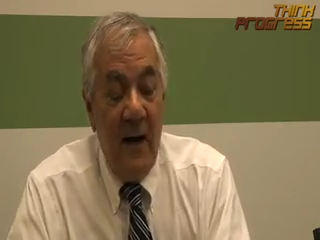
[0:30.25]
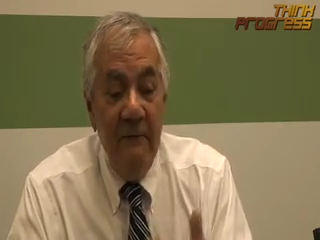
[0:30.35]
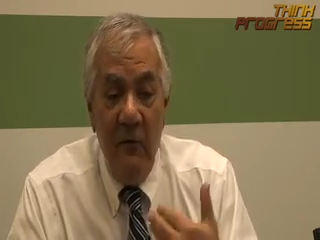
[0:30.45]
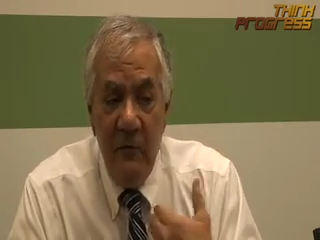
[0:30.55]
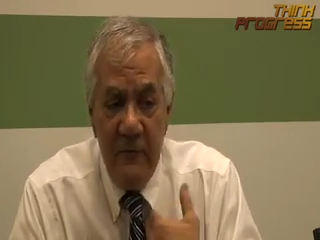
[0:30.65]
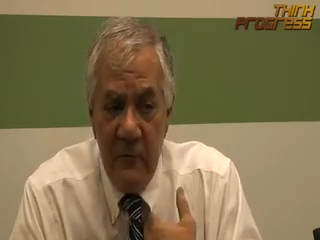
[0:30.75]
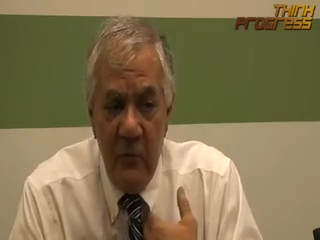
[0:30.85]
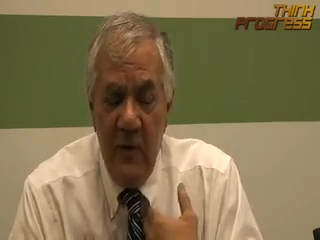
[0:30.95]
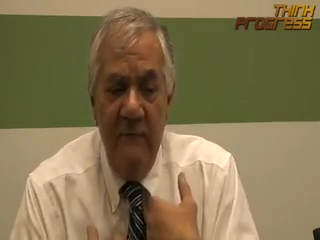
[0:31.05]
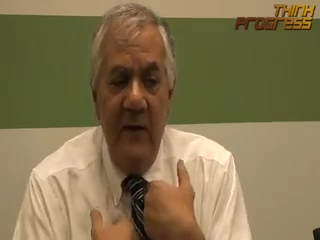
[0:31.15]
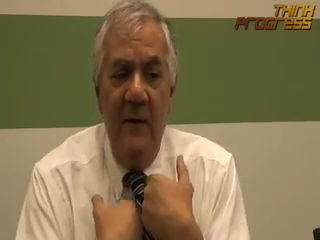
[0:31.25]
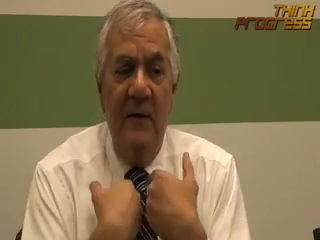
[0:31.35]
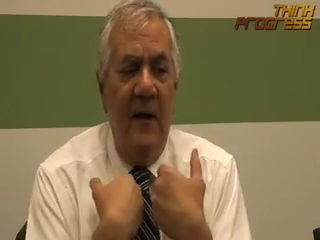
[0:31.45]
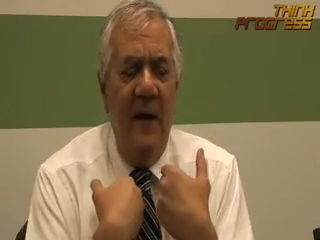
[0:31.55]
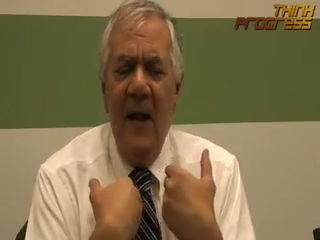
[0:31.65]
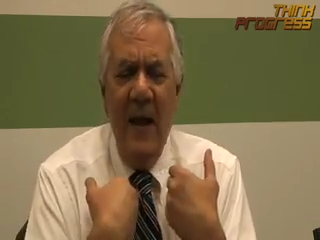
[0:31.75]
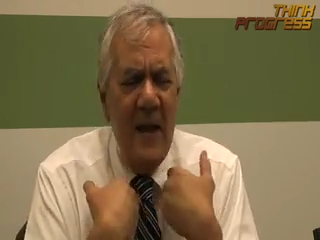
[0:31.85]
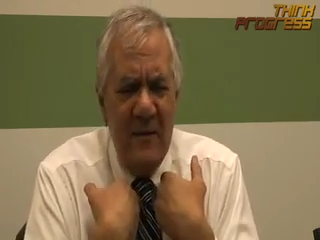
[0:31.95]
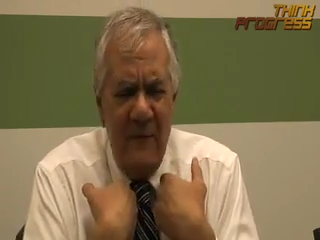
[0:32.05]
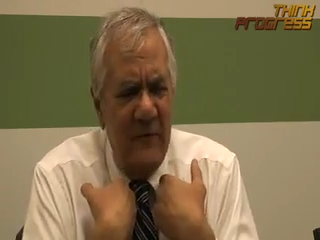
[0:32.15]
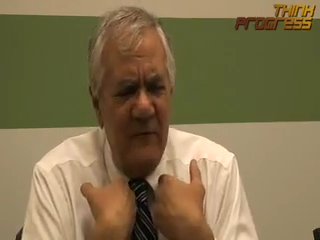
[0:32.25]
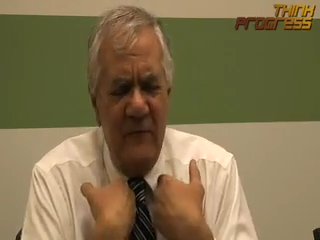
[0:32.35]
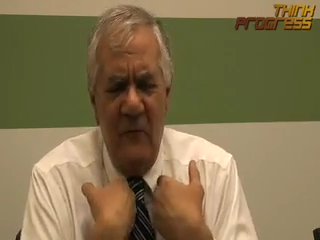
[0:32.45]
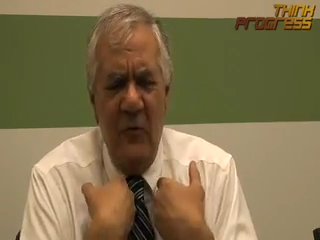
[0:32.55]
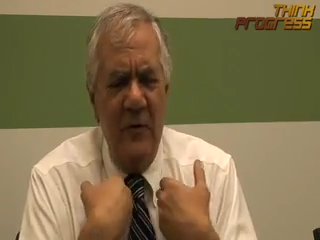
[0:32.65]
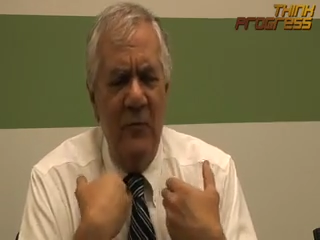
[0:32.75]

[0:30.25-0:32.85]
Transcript: I voted for the war in Afghanistan, and I hate to vote for wars.